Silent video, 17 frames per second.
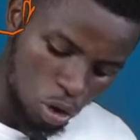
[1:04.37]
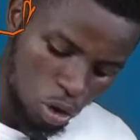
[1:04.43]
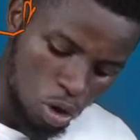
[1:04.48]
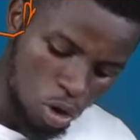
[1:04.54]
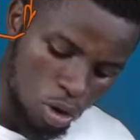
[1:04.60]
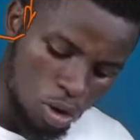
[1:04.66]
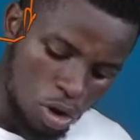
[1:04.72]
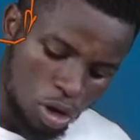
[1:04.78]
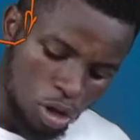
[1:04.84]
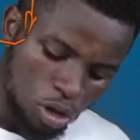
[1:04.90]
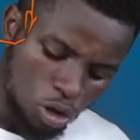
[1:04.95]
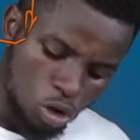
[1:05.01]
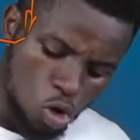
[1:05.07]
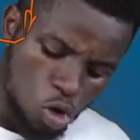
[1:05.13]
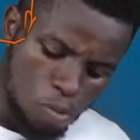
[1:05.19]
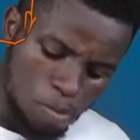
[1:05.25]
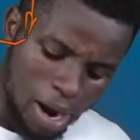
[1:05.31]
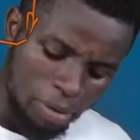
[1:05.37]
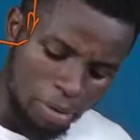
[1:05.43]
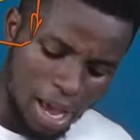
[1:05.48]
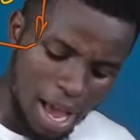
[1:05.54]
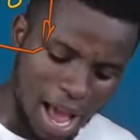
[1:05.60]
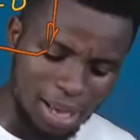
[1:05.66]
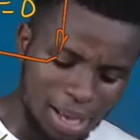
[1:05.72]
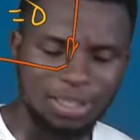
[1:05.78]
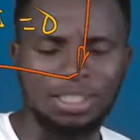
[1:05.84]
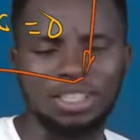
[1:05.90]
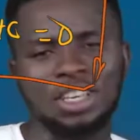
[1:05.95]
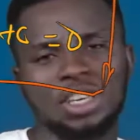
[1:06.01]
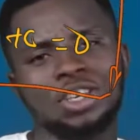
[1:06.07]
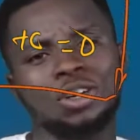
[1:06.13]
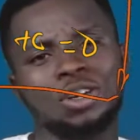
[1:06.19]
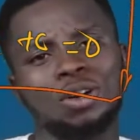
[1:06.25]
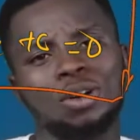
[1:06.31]
So, you might be asked
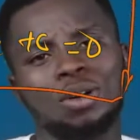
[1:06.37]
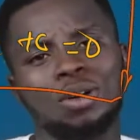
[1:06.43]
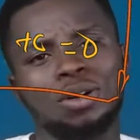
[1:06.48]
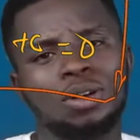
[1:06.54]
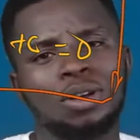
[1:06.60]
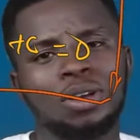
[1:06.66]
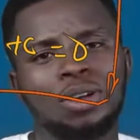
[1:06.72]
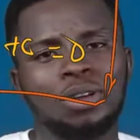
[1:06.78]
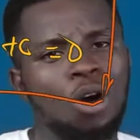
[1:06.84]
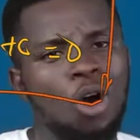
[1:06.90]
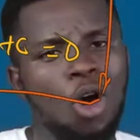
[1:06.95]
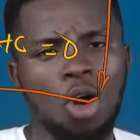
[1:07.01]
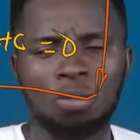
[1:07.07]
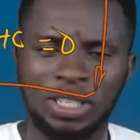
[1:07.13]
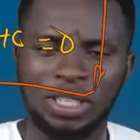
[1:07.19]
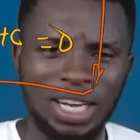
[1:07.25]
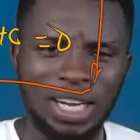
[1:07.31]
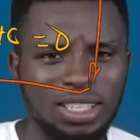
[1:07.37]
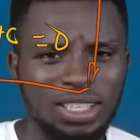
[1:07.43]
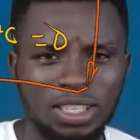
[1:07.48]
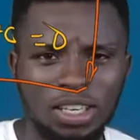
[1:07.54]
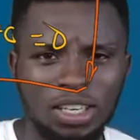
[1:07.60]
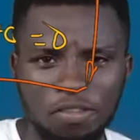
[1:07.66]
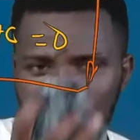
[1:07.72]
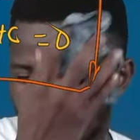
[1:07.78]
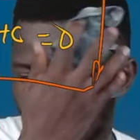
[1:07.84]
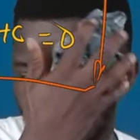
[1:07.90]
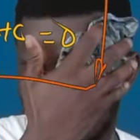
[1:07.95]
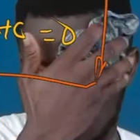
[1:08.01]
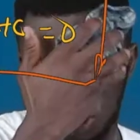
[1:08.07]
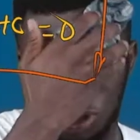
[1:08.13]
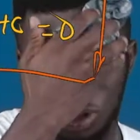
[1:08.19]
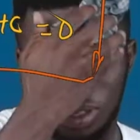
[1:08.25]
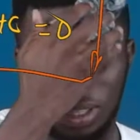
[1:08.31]
in your objective
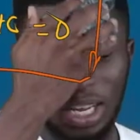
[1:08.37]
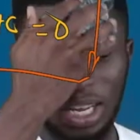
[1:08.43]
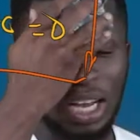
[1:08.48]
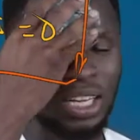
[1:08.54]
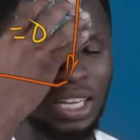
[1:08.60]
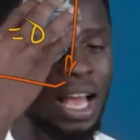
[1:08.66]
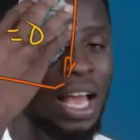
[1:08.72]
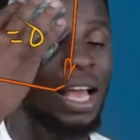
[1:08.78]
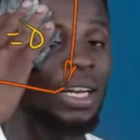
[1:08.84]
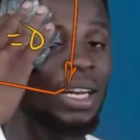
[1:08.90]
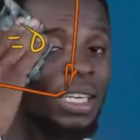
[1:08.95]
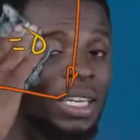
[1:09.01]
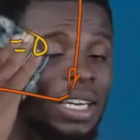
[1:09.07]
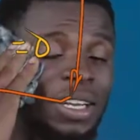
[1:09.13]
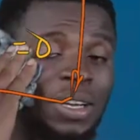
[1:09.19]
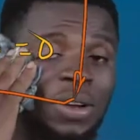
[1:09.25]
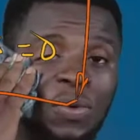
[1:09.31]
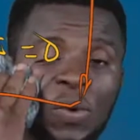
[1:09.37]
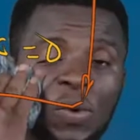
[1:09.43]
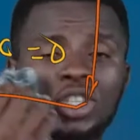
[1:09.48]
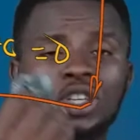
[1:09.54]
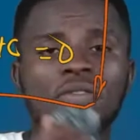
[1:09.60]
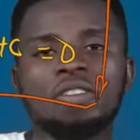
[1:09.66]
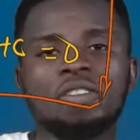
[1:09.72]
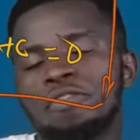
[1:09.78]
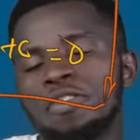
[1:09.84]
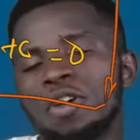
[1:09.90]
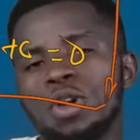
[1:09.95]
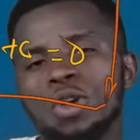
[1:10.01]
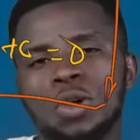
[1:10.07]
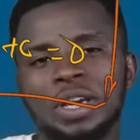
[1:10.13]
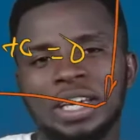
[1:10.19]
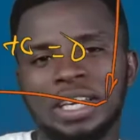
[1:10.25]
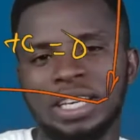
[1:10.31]
questions that which of the
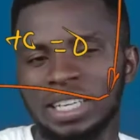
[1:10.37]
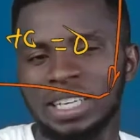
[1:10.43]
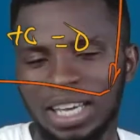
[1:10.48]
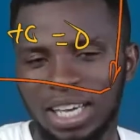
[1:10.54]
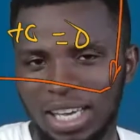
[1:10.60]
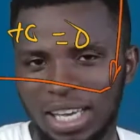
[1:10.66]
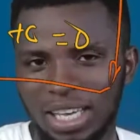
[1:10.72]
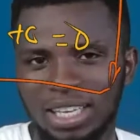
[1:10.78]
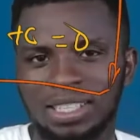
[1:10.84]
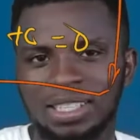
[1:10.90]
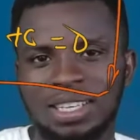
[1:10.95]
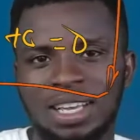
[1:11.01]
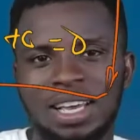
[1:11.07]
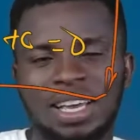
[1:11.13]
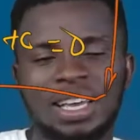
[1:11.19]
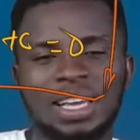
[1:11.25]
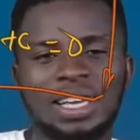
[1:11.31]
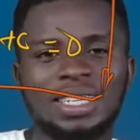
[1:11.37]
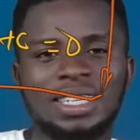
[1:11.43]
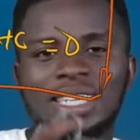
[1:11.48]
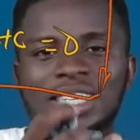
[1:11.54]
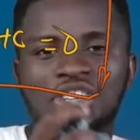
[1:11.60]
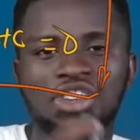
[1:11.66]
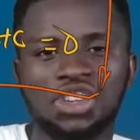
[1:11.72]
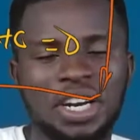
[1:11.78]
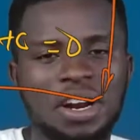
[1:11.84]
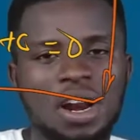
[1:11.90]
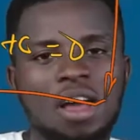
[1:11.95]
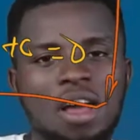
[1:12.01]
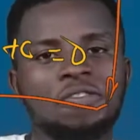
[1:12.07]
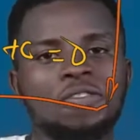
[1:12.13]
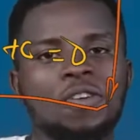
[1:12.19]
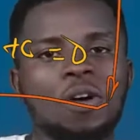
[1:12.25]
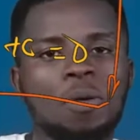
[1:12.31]
following is the
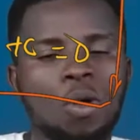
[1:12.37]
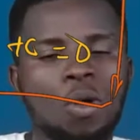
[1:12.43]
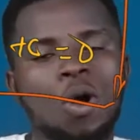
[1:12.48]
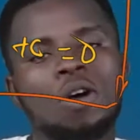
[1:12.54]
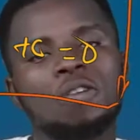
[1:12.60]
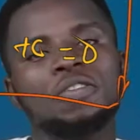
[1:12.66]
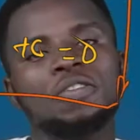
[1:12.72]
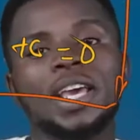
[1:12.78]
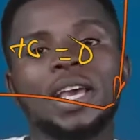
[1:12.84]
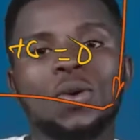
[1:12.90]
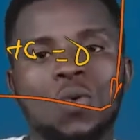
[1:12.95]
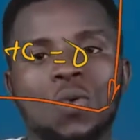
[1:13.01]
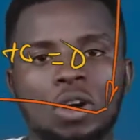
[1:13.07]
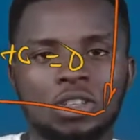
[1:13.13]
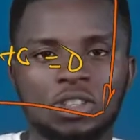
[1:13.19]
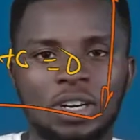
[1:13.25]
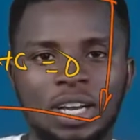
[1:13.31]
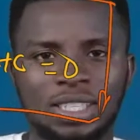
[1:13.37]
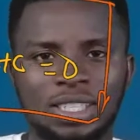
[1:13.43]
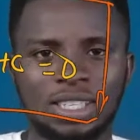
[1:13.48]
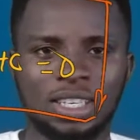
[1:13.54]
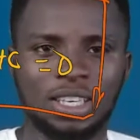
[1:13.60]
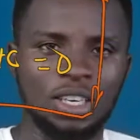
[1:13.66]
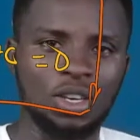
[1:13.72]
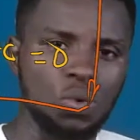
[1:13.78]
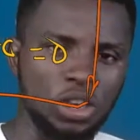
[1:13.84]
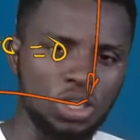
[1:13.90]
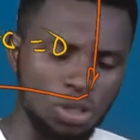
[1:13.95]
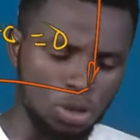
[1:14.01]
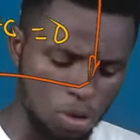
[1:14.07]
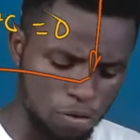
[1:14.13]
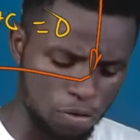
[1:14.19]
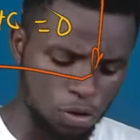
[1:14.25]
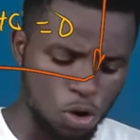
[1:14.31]
general form of a quadratic
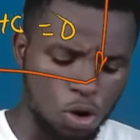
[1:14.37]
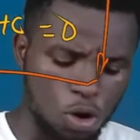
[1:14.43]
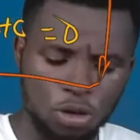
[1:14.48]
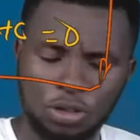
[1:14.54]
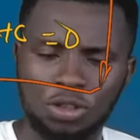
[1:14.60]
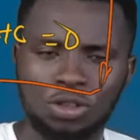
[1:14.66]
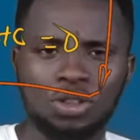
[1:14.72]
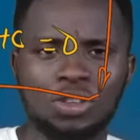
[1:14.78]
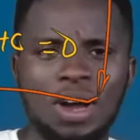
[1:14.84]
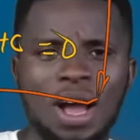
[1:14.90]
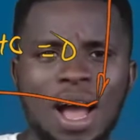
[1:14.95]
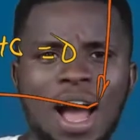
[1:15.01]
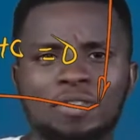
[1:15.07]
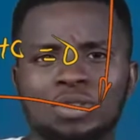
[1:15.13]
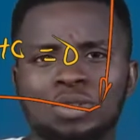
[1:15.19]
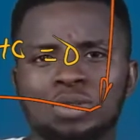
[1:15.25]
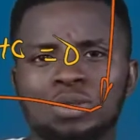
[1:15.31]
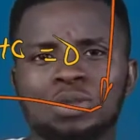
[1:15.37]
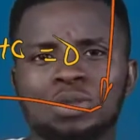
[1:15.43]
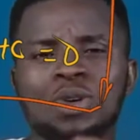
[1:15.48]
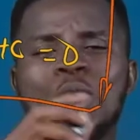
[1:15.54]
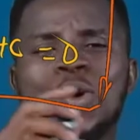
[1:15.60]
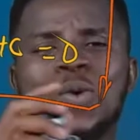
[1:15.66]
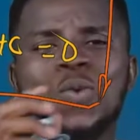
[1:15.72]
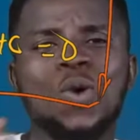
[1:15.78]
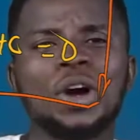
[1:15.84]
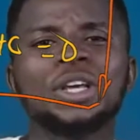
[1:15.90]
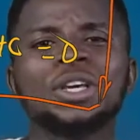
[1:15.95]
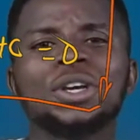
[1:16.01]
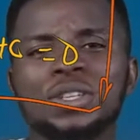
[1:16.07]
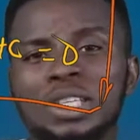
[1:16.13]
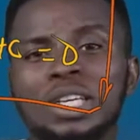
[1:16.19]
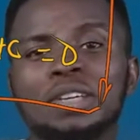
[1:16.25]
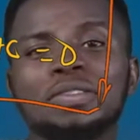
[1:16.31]
equation? Of course, you don't have to
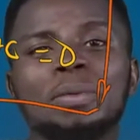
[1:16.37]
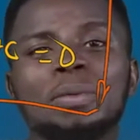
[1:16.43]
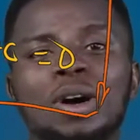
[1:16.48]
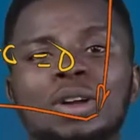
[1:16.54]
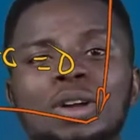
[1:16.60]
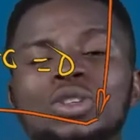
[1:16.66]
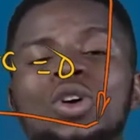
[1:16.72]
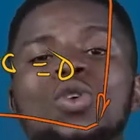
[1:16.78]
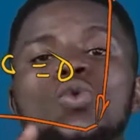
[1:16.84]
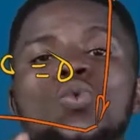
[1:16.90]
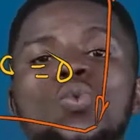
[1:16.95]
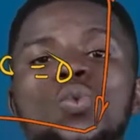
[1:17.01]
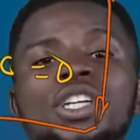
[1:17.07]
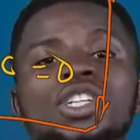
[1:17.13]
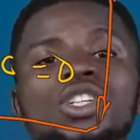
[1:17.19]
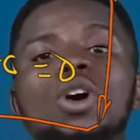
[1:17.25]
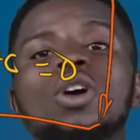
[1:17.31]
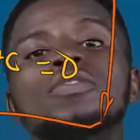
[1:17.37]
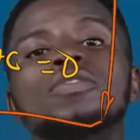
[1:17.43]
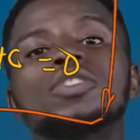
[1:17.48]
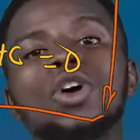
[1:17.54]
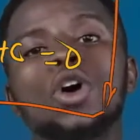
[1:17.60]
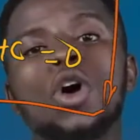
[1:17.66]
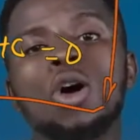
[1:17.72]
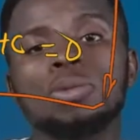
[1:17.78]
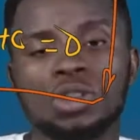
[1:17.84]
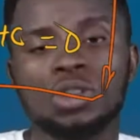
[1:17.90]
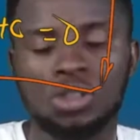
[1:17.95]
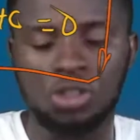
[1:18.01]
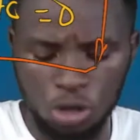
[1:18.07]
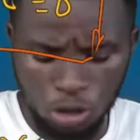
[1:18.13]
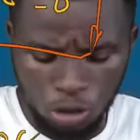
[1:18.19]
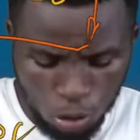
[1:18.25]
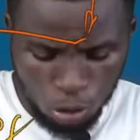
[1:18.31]
worry yourself about which of the
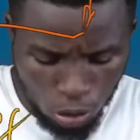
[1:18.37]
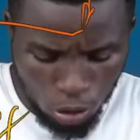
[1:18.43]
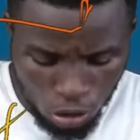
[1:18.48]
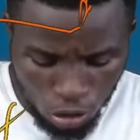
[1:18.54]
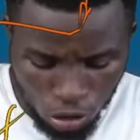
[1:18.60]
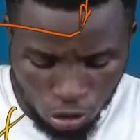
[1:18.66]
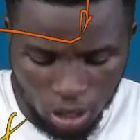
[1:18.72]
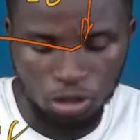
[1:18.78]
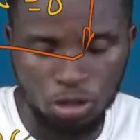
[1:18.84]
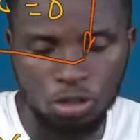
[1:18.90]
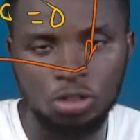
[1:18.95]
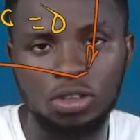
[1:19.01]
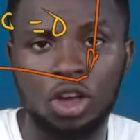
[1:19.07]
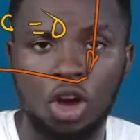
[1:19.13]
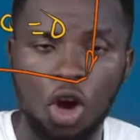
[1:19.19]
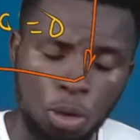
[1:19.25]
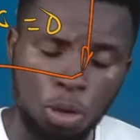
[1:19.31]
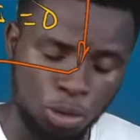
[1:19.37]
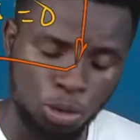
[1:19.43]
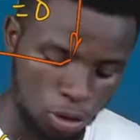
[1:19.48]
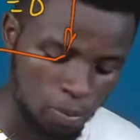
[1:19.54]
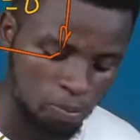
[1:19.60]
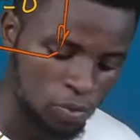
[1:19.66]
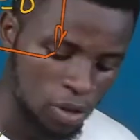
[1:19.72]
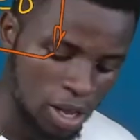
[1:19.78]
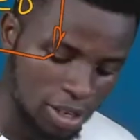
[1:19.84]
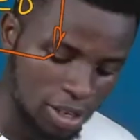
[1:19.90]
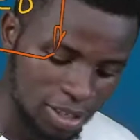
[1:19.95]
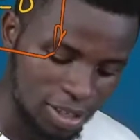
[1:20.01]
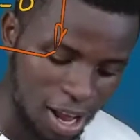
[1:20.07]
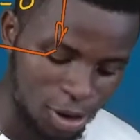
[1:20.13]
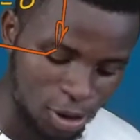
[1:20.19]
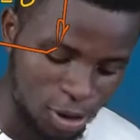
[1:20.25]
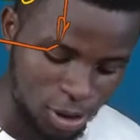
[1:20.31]
options. Just go straight to the option
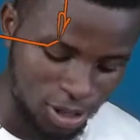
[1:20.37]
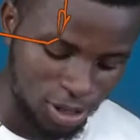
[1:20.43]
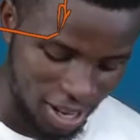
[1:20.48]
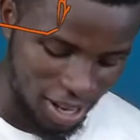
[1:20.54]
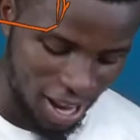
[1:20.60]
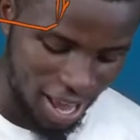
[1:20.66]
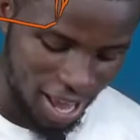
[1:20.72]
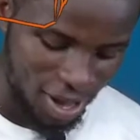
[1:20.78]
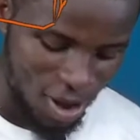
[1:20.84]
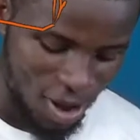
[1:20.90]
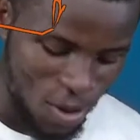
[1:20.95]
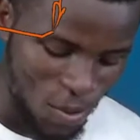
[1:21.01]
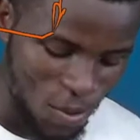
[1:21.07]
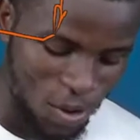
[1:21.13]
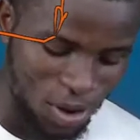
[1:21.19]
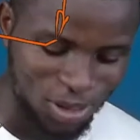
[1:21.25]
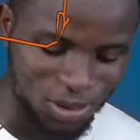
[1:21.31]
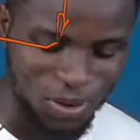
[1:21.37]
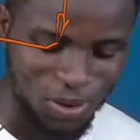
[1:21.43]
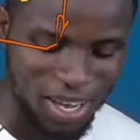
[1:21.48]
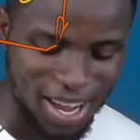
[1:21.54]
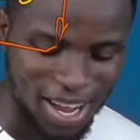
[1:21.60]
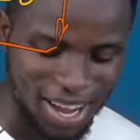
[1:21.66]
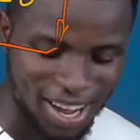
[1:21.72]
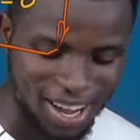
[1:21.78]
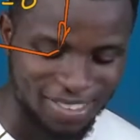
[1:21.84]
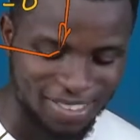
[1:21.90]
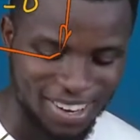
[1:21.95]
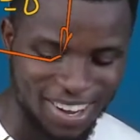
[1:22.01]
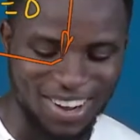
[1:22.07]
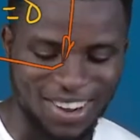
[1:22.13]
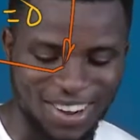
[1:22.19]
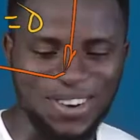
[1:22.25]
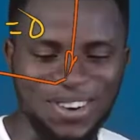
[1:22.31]
that looks like what we have
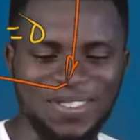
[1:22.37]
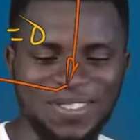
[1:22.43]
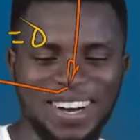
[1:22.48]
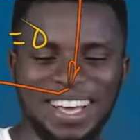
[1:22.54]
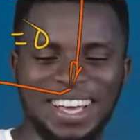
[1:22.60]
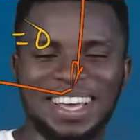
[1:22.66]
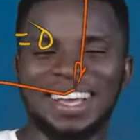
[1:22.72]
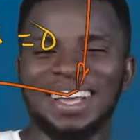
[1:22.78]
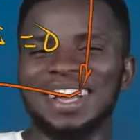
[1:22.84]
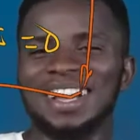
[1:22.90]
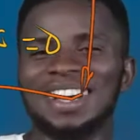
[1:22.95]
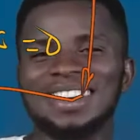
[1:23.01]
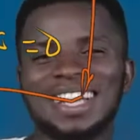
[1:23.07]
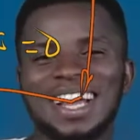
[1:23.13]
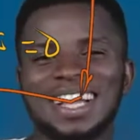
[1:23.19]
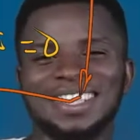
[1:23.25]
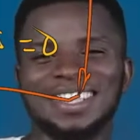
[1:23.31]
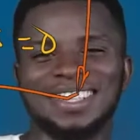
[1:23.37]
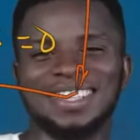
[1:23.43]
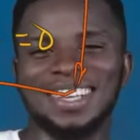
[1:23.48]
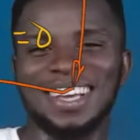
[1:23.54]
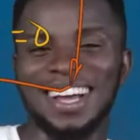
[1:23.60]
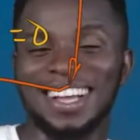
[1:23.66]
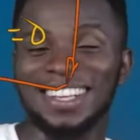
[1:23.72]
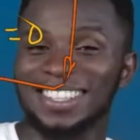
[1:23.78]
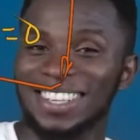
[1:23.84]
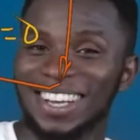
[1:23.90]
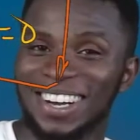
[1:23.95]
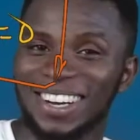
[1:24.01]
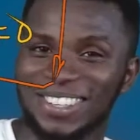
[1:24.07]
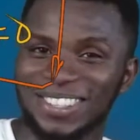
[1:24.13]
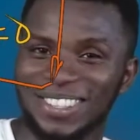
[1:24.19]
over here. And that's the answer.